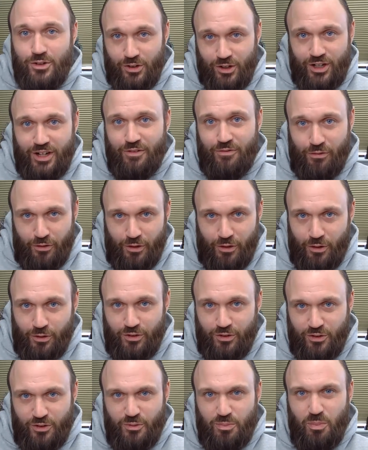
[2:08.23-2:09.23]
You're looking for
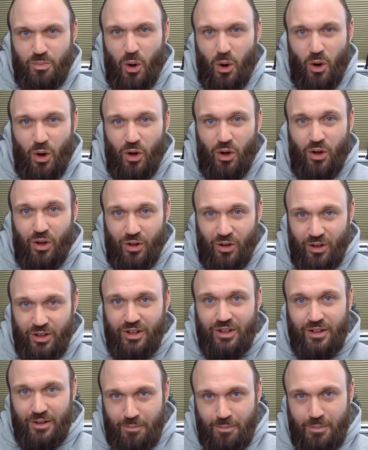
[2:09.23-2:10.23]
those small,
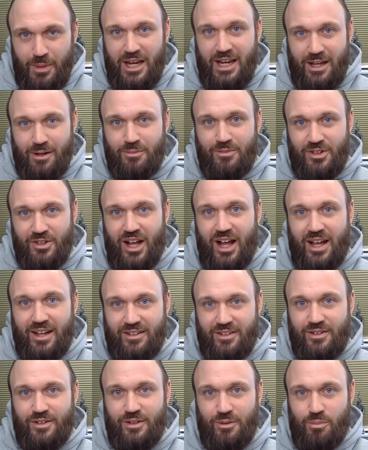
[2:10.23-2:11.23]

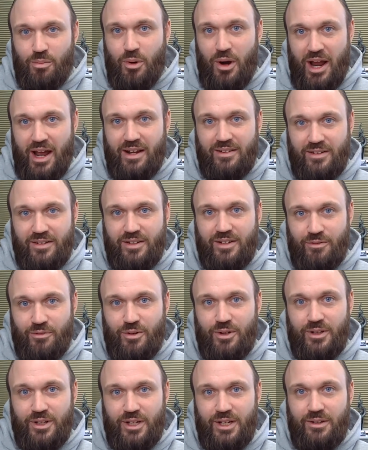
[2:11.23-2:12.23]
medium-sized brands to
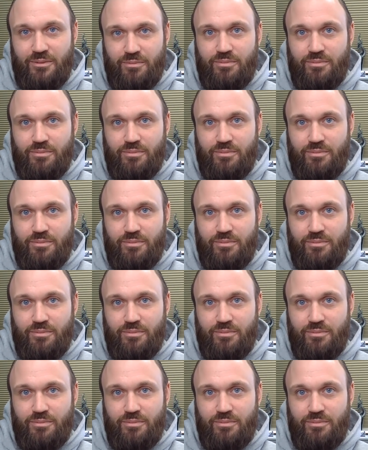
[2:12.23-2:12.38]
really